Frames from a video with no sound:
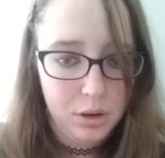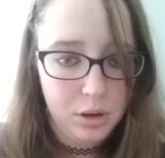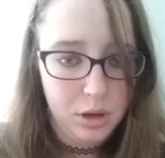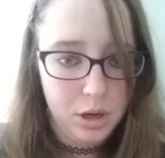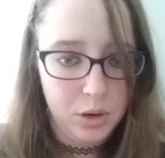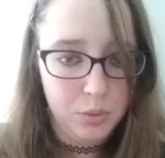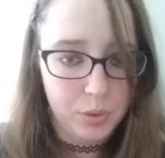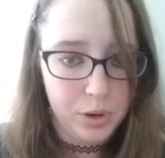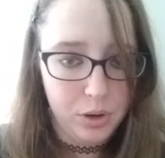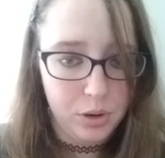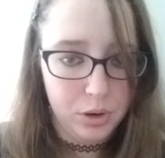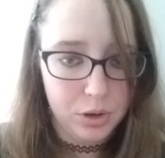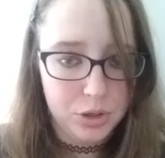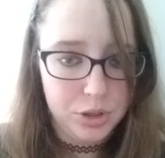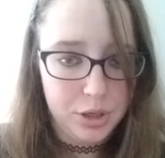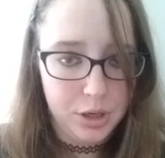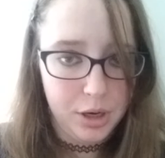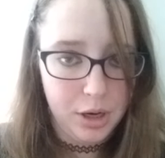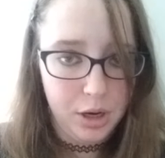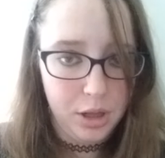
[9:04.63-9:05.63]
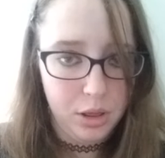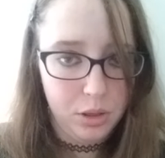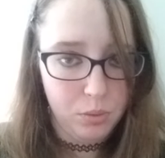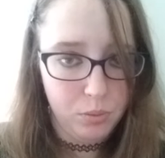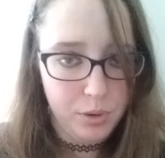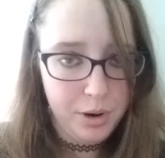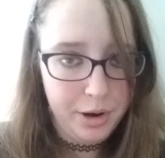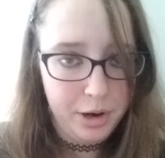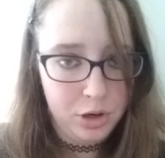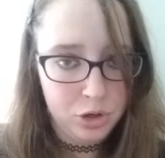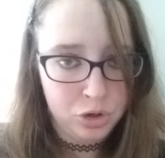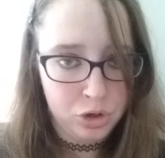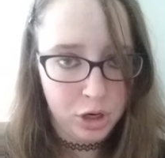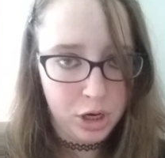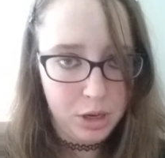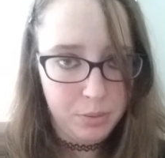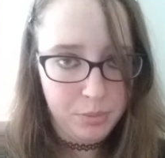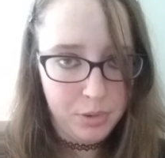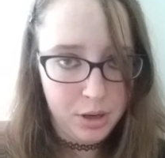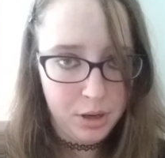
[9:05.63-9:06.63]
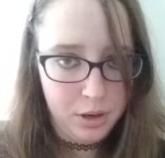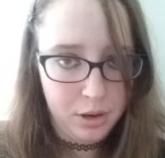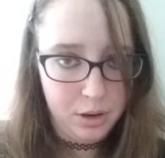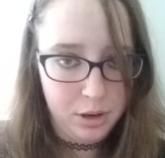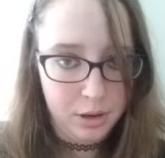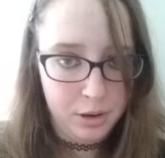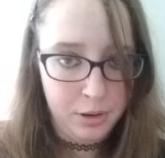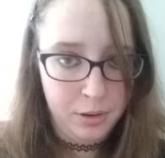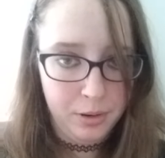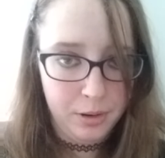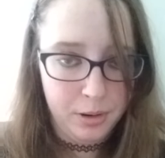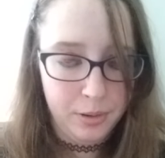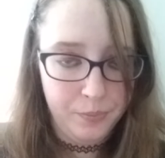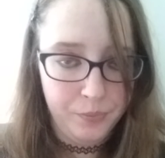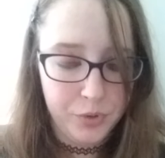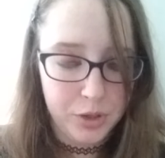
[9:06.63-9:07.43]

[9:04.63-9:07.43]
in regards to getting the right treatment, and um,